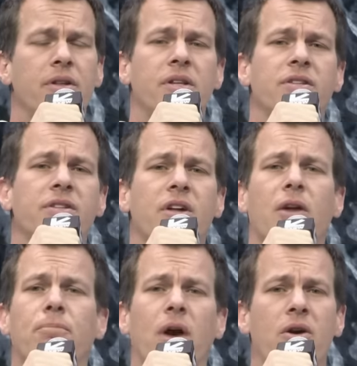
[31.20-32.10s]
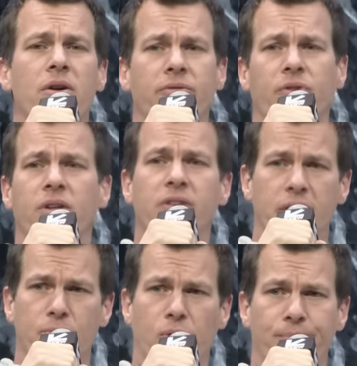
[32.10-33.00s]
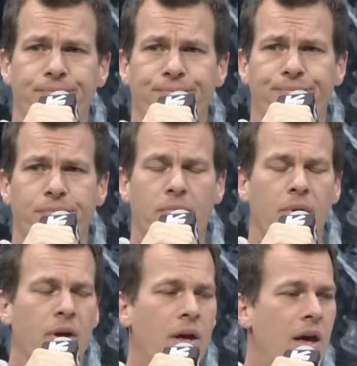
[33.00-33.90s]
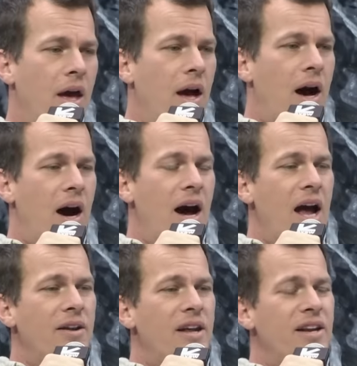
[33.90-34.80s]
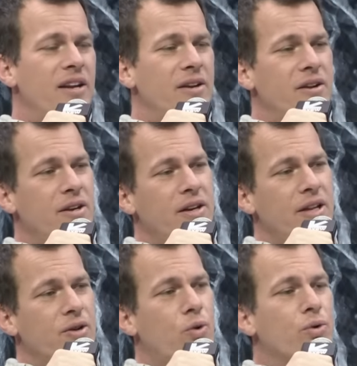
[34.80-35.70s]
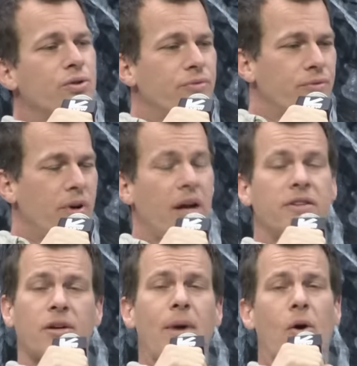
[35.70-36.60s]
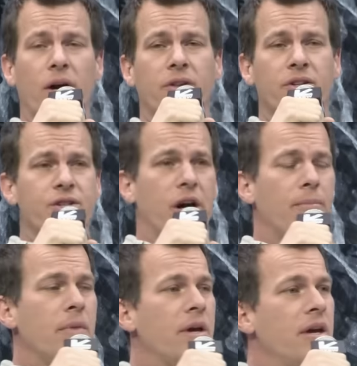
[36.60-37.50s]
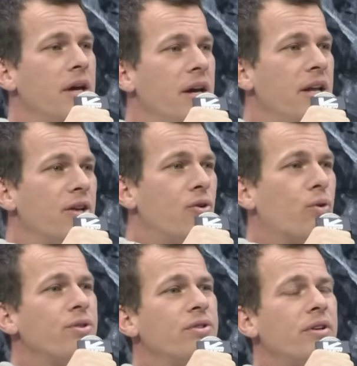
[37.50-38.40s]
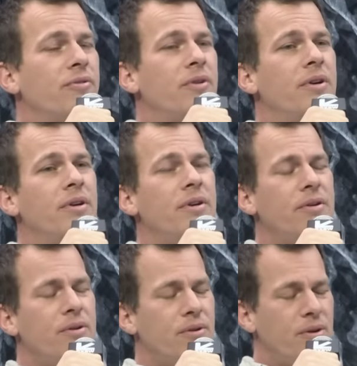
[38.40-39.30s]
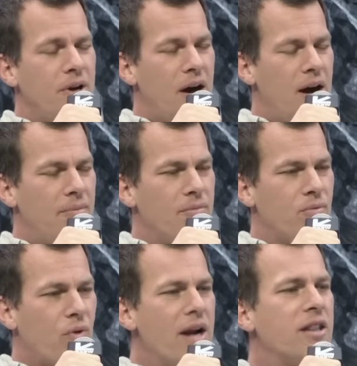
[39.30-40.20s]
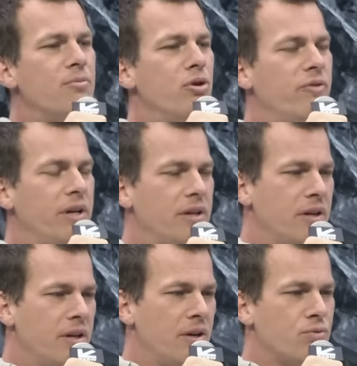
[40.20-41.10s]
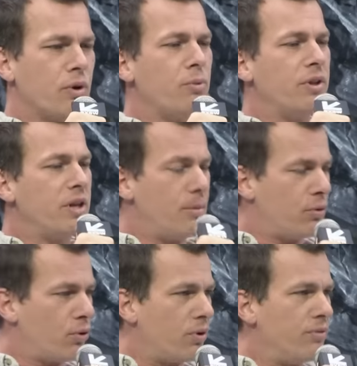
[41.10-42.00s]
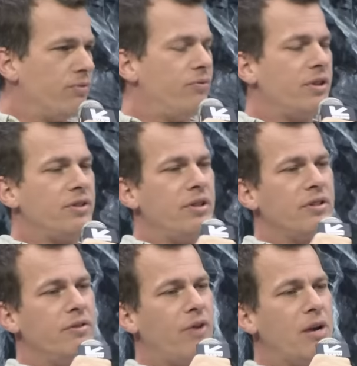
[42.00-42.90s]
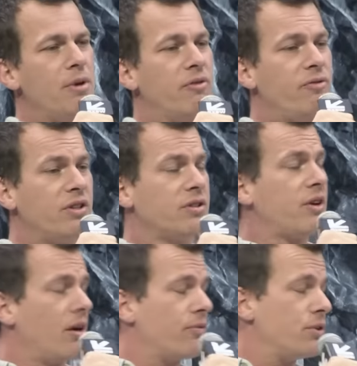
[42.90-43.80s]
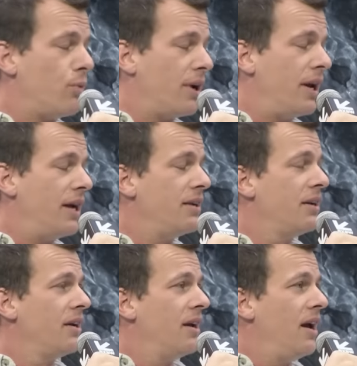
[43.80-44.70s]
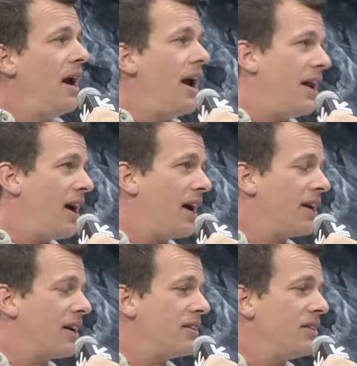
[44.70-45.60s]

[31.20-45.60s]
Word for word: This is not a priority for us anymore. Uh, and then in the course of, and somehow I got the job, in the course of uh, writing the movie, working with Kip Thorne, a physicist, invited me to a physics conference one night, and I got